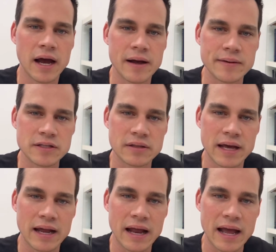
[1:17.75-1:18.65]
so
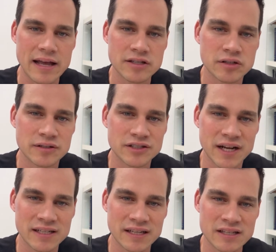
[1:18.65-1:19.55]
that as you're
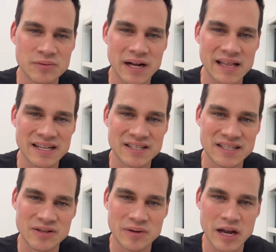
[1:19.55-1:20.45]
injecting, this is what I like to
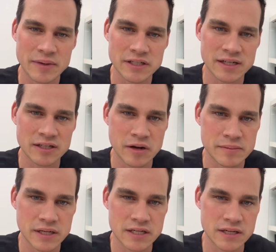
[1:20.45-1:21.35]
do when I'm injecting, when I'm
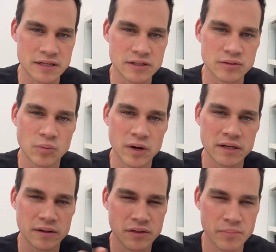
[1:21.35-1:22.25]
teaching, is you want
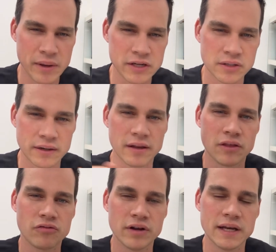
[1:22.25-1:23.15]
to picture in
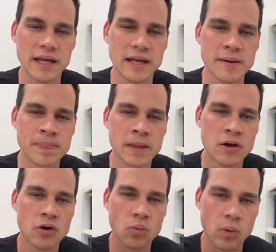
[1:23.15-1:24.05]
3D
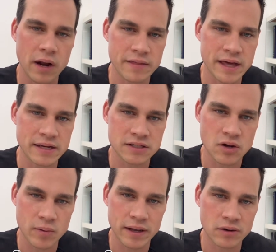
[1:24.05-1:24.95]
where that is
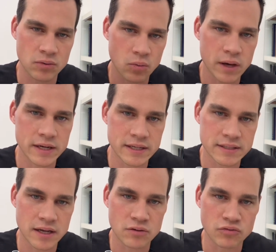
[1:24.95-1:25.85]
going, what is
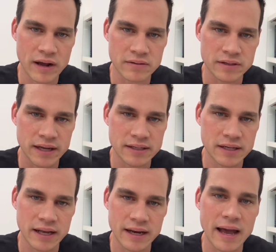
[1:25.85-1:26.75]
around it,
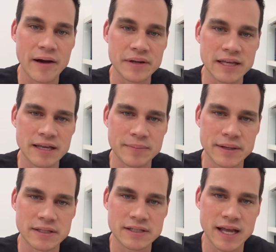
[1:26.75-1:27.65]
and how to keep
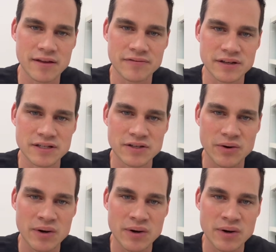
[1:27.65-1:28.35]
it safe. And so